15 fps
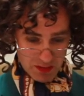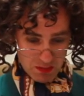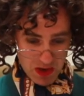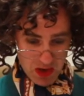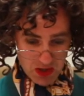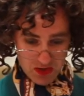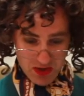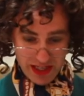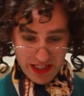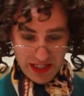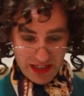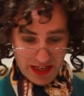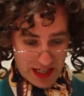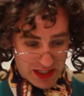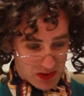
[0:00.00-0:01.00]
the most
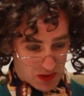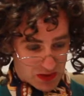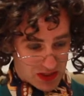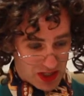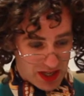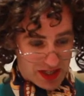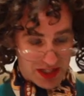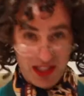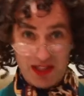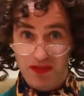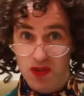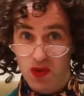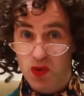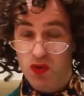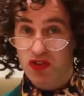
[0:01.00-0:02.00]
recognised alternative
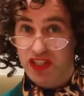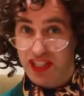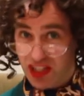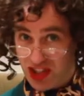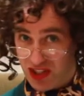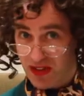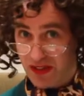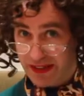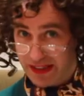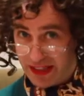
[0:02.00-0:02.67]
to traditional